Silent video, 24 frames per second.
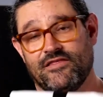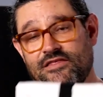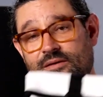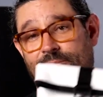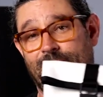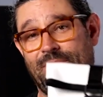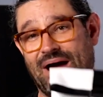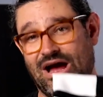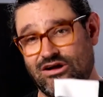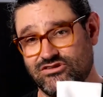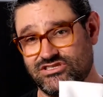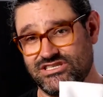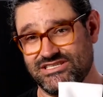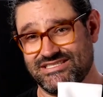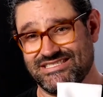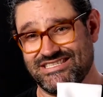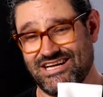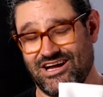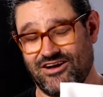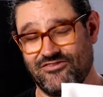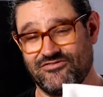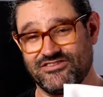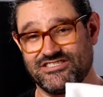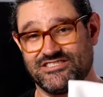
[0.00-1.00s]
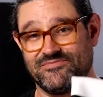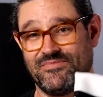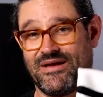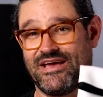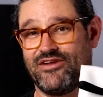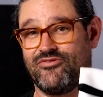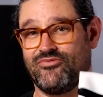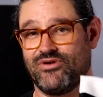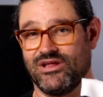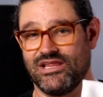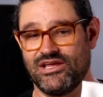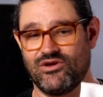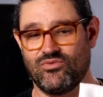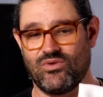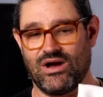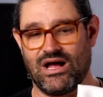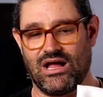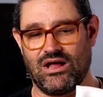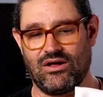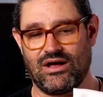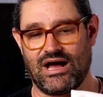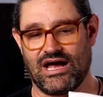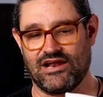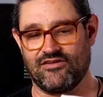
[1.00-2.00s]
The pouch itself is made really
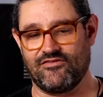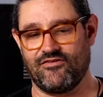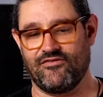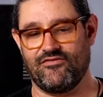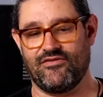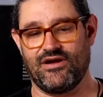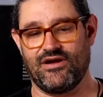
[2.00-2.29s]
well out of a